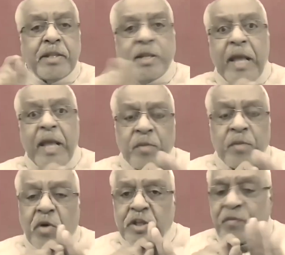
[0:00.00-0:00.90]
and they
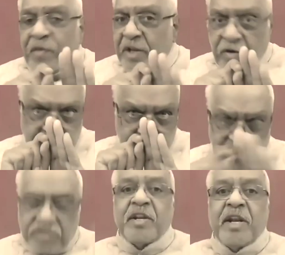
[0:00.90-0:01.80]
didn't bother to find out the
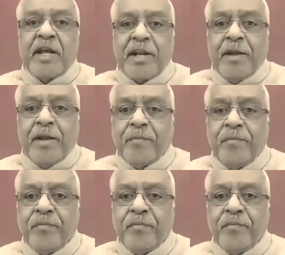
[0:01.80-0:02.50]
cause of the diarrhea,